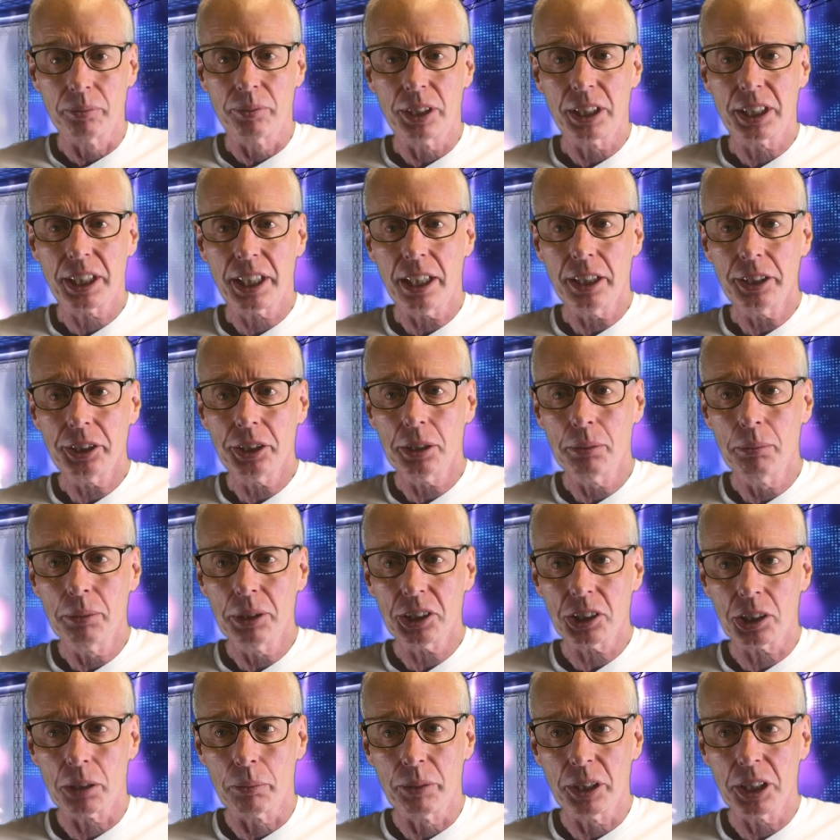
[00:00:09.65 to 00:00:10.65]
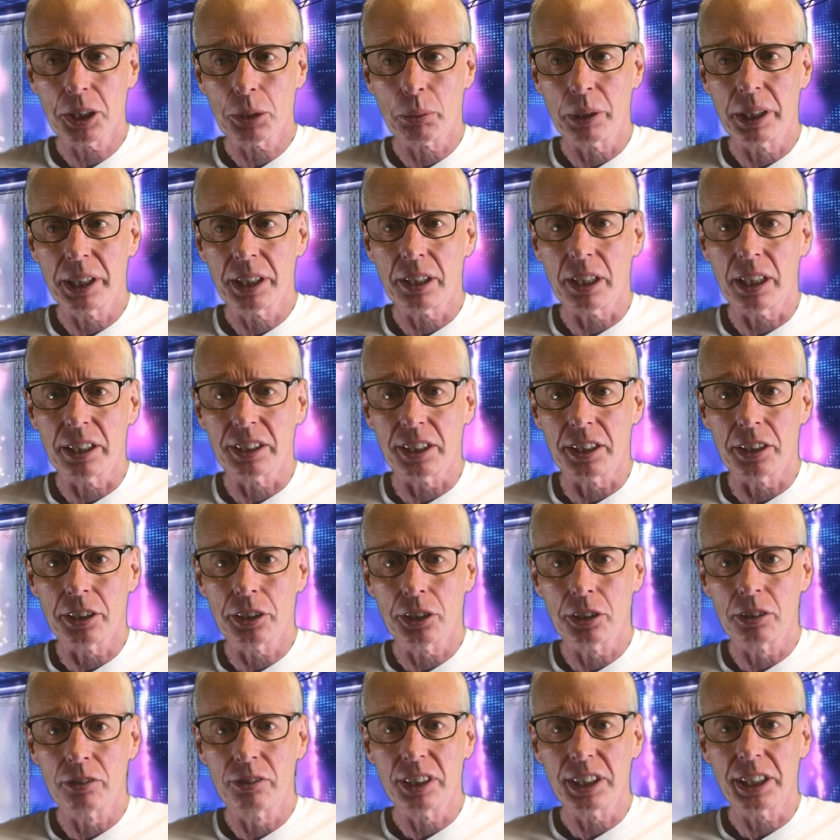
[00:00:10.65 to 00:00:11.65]
In case you missed them this week, I did
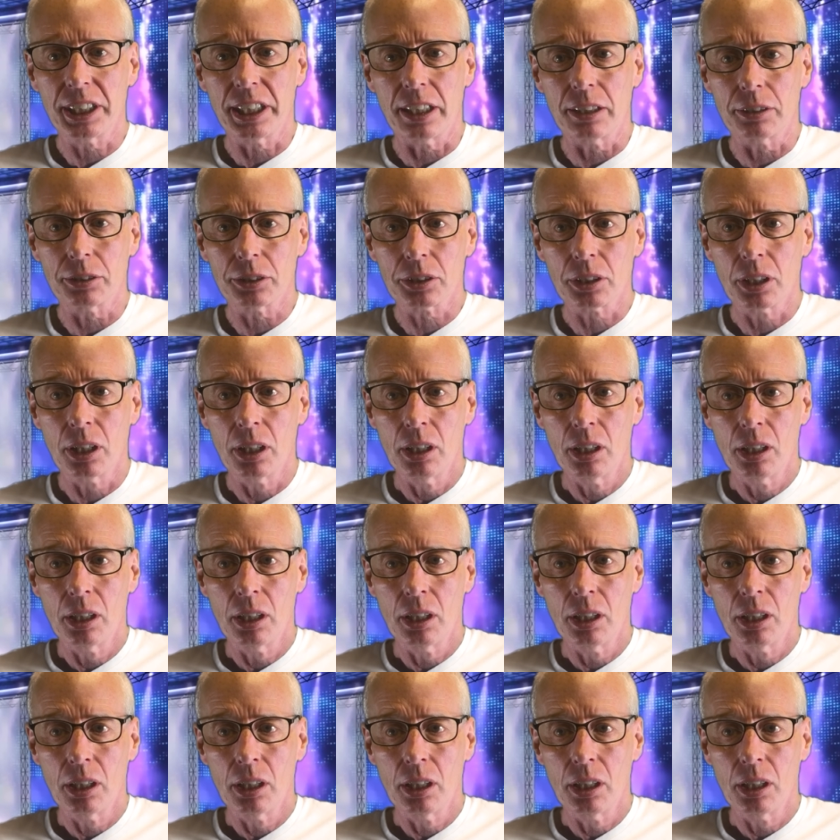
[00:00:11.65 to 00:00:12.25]
two videos.